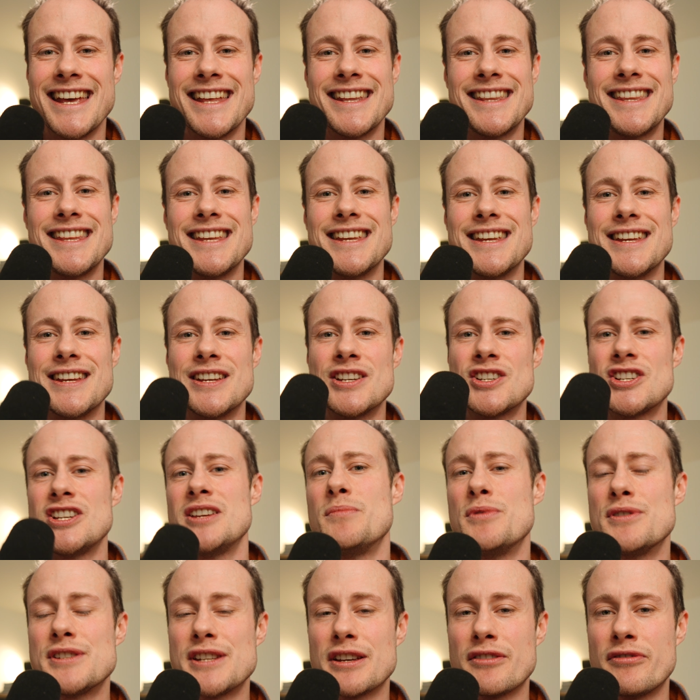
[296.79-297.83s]
the sheet
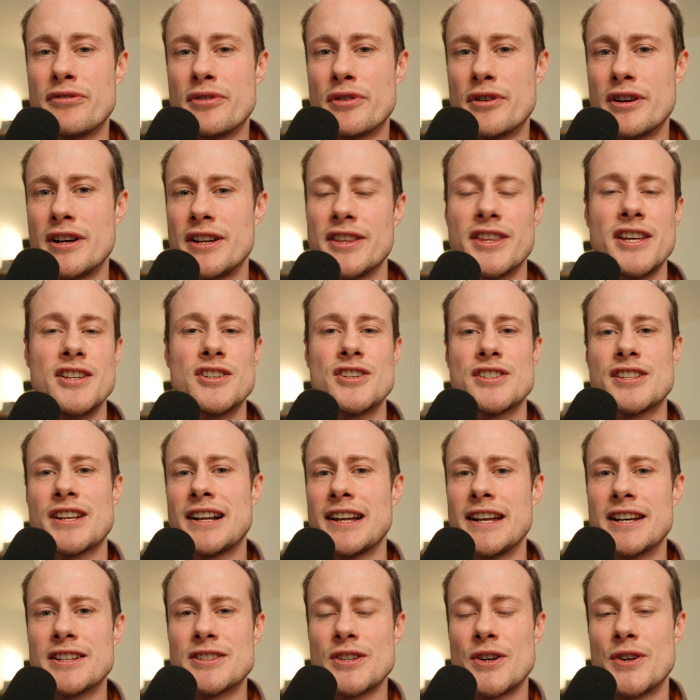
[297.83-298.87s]
music for it, they just
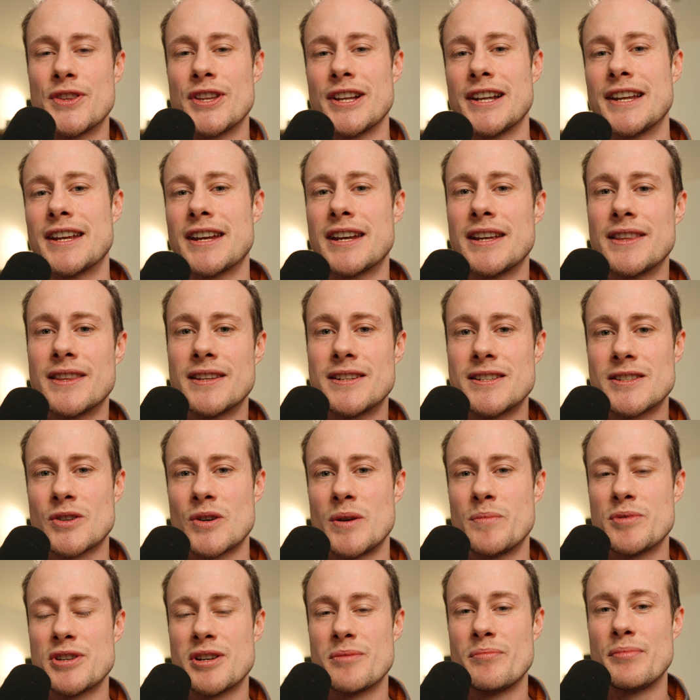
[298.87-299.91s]
clicked on the link in the
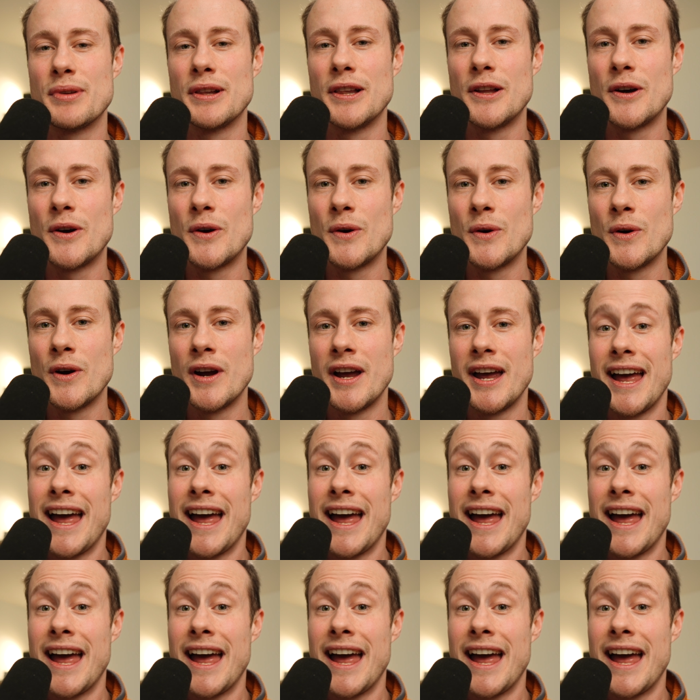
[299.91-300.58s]
description below,